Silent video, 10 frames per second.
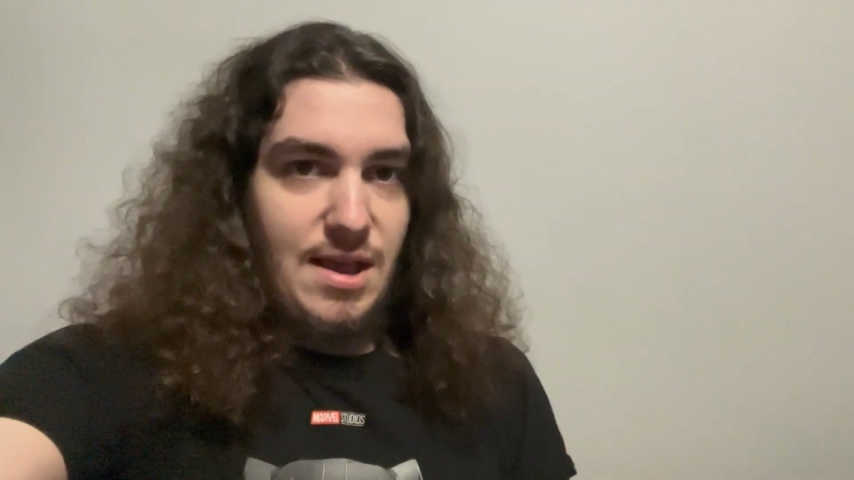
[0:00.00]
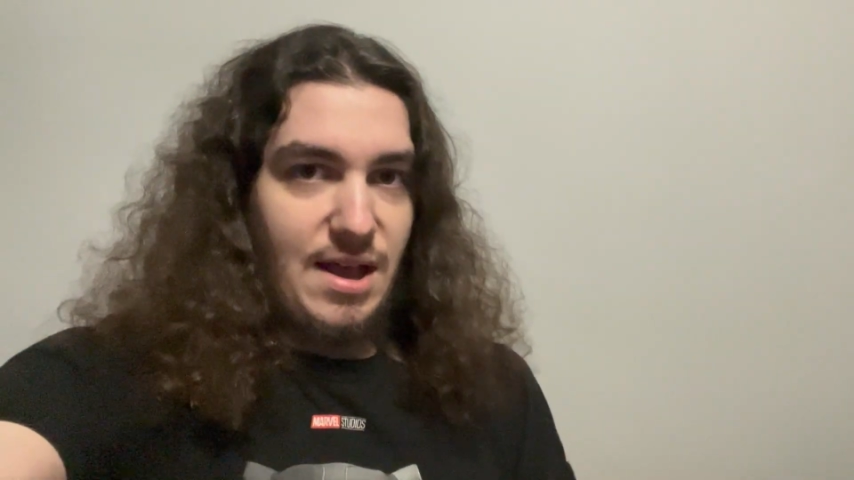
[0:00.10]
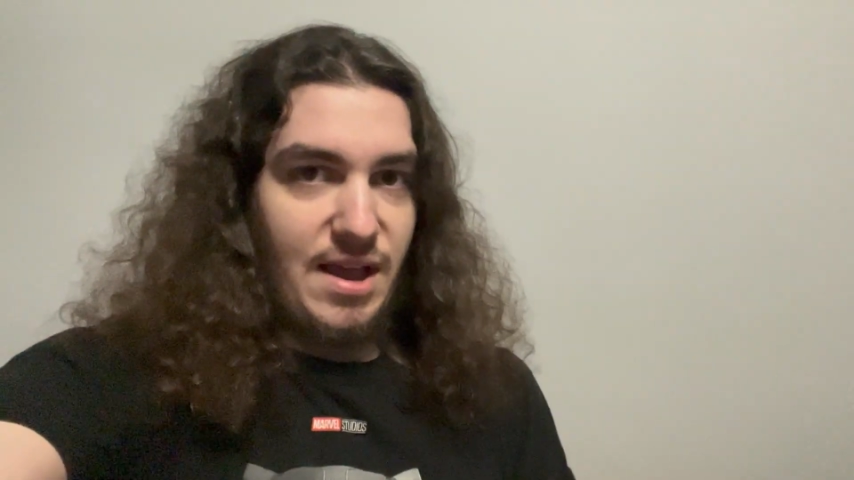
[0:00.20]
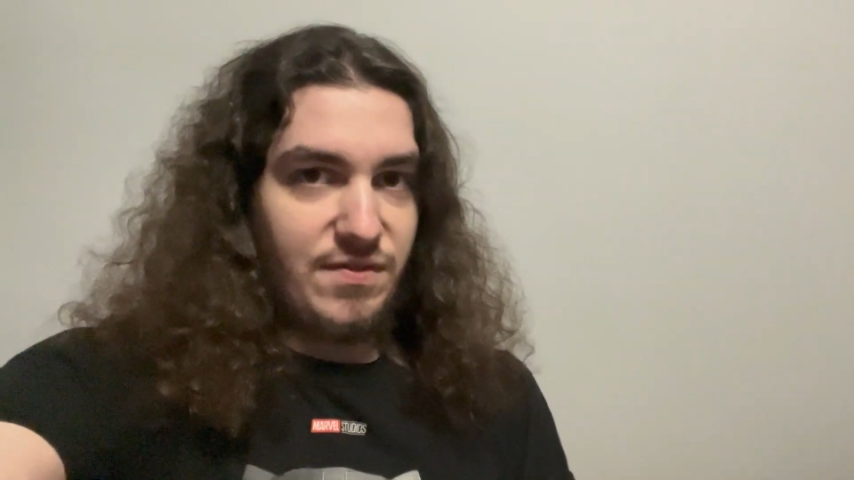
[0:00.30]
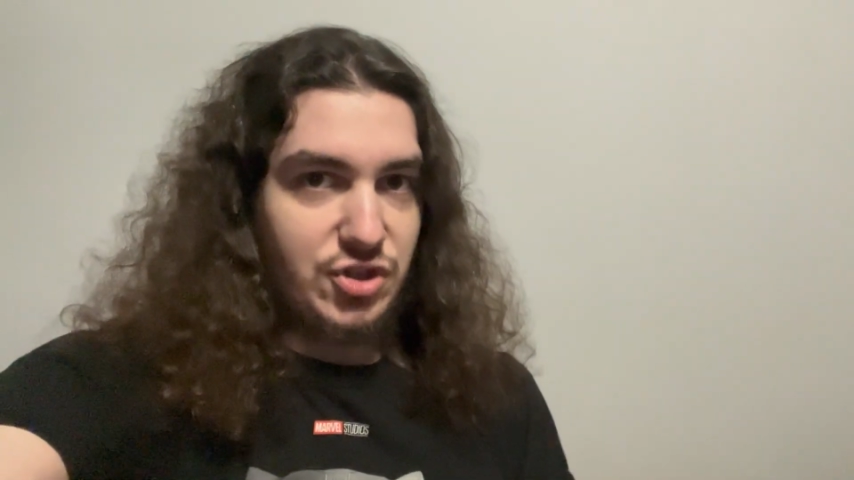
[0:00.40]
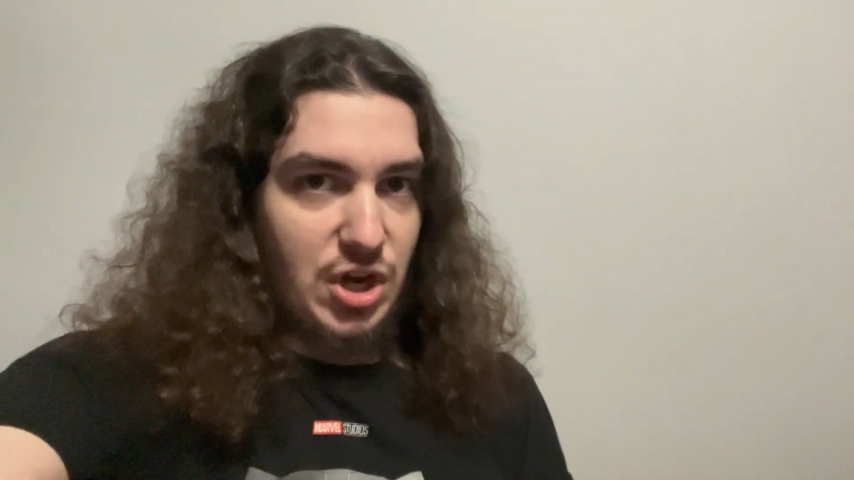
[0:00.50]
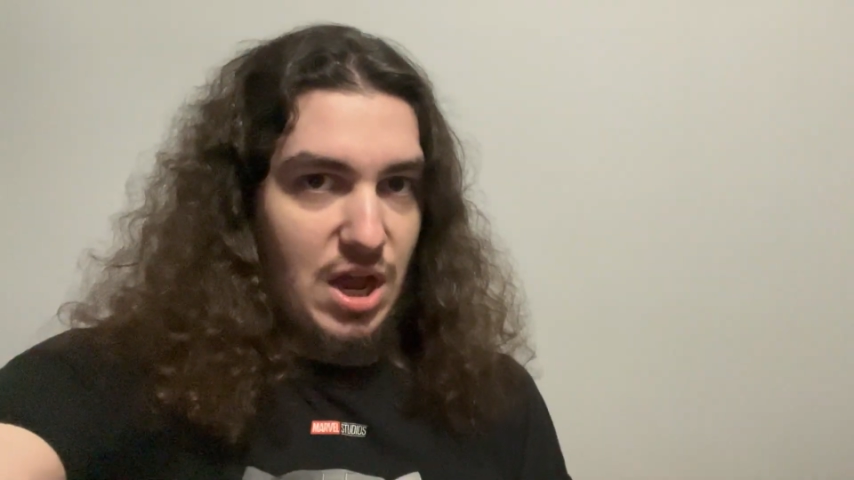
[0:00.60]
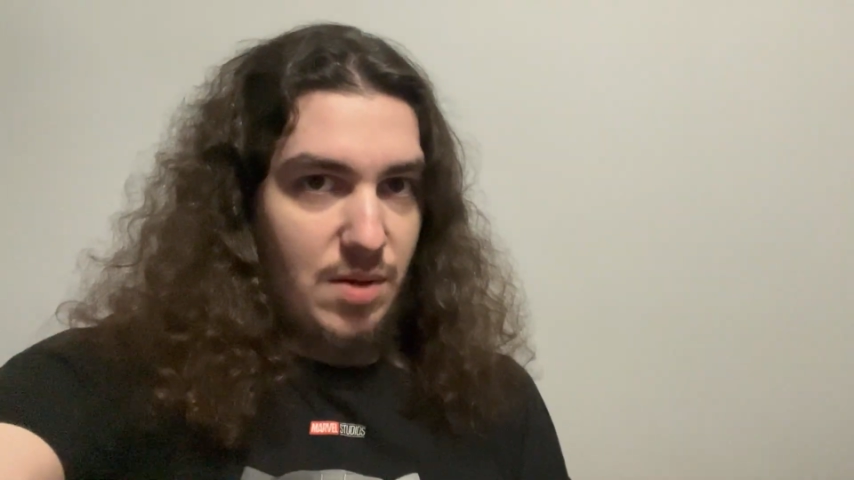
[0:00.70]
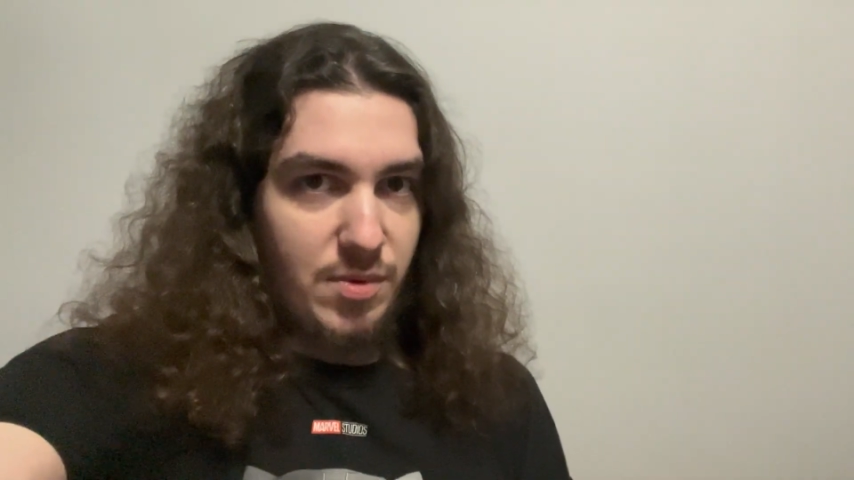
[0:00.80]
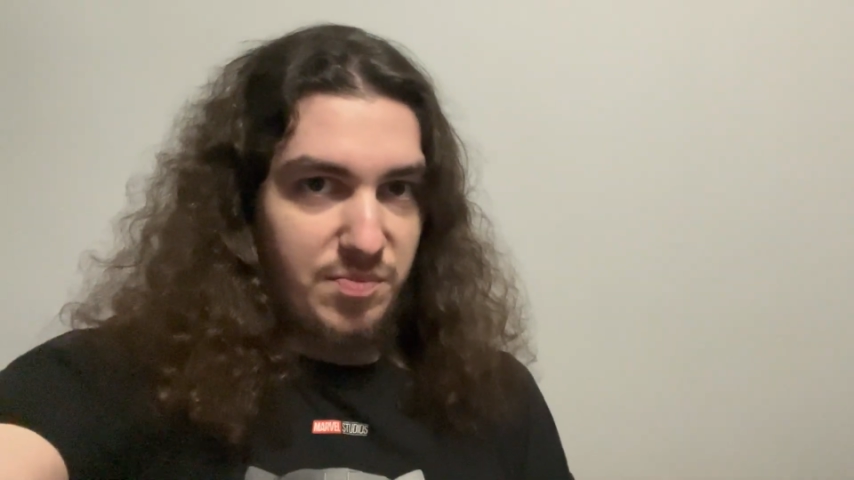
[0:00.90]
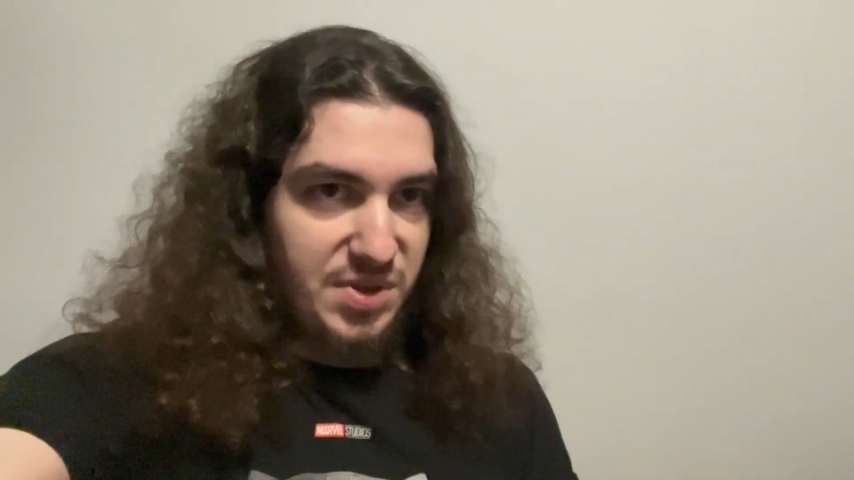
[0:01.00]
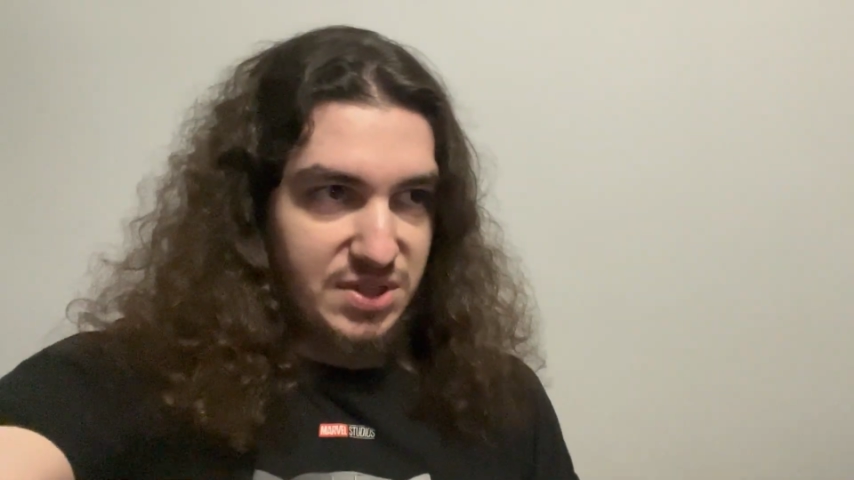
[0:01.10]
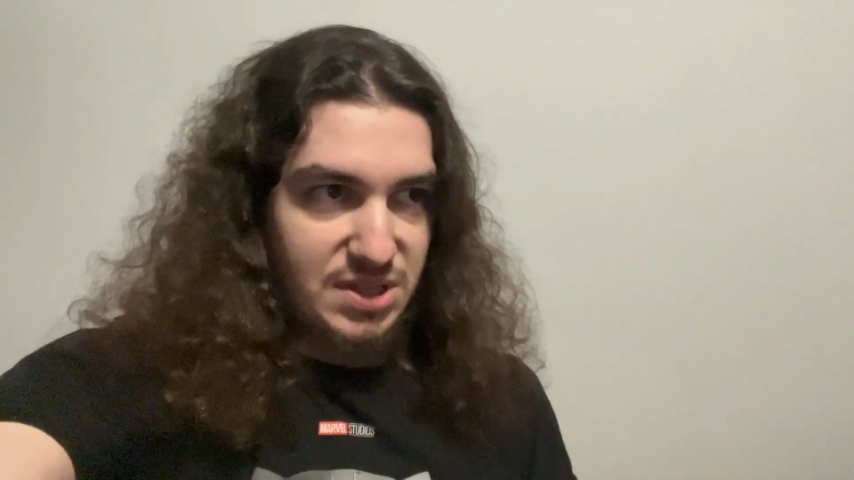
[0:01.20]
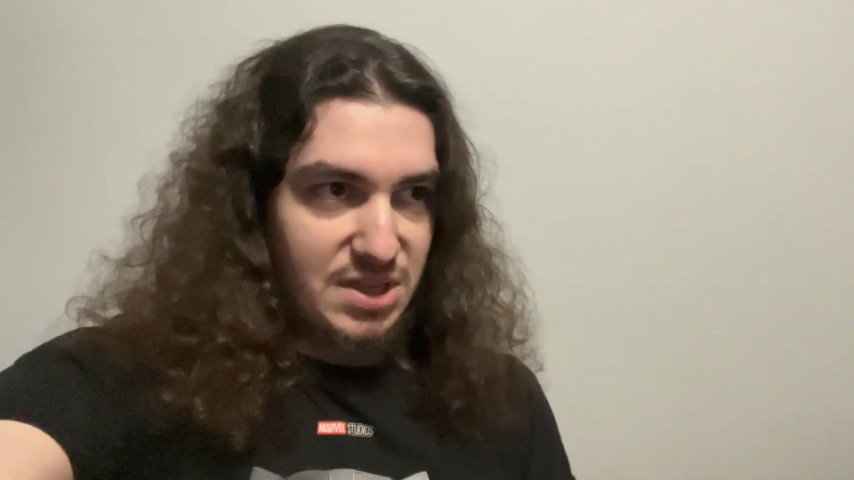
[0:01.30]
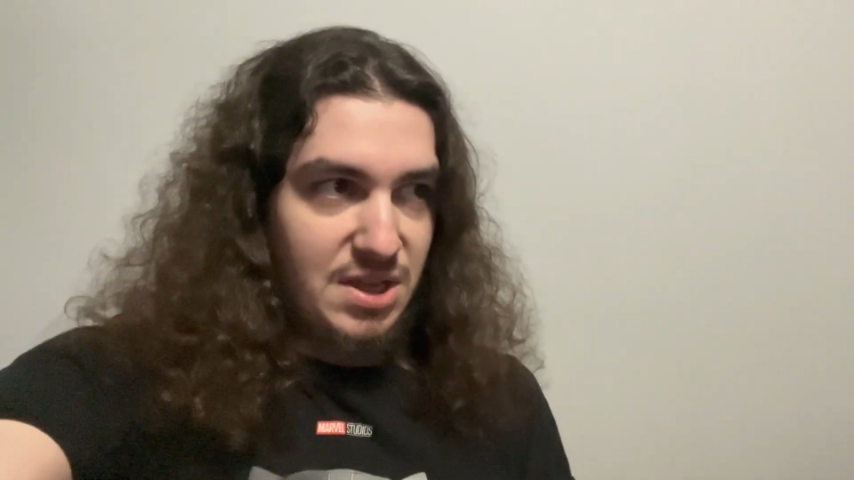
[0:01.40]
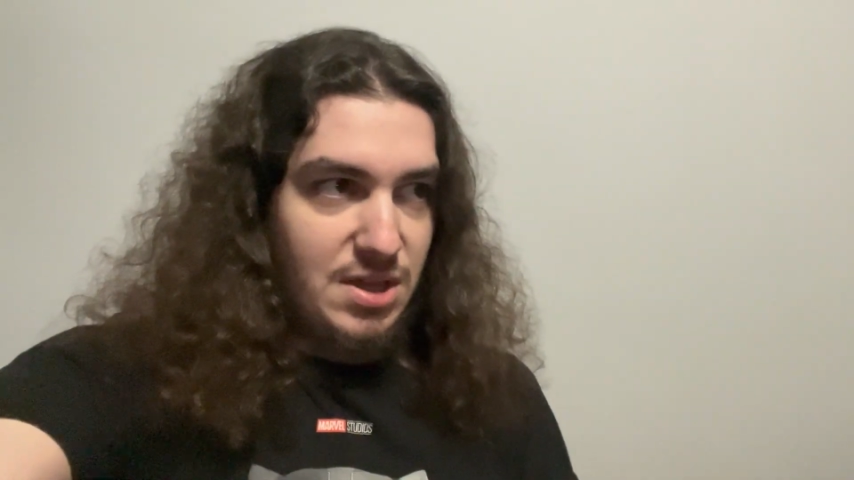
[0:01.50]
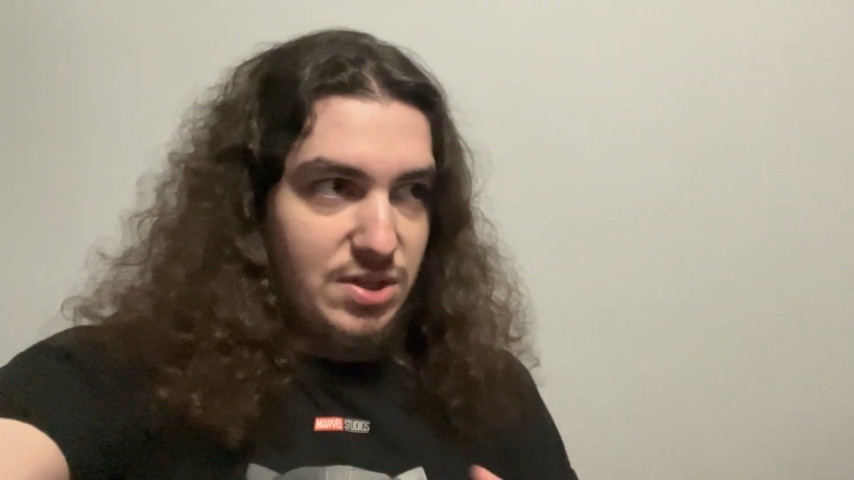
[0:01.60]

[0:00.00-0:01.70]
have a job, I'm busy,